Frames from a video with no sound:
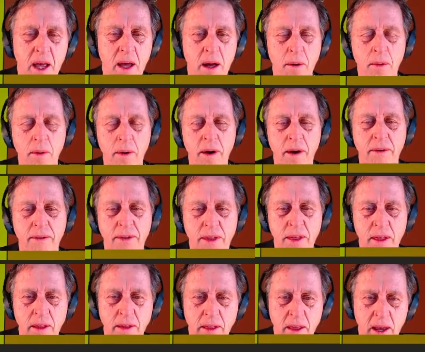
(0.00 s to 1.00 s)
with
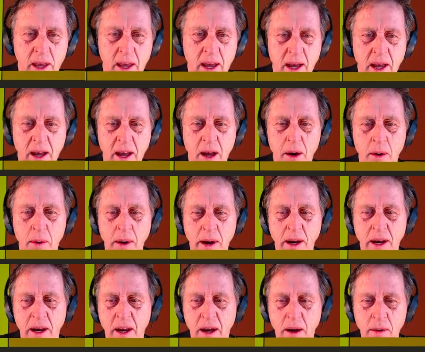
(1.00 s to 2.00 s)
the king and queen
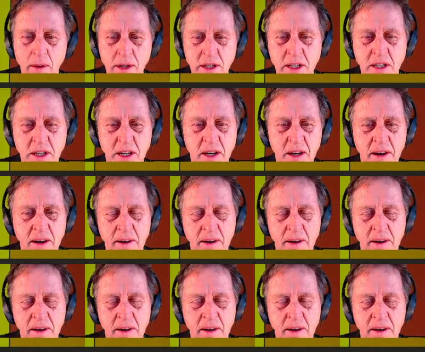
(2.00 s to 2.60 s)
in question.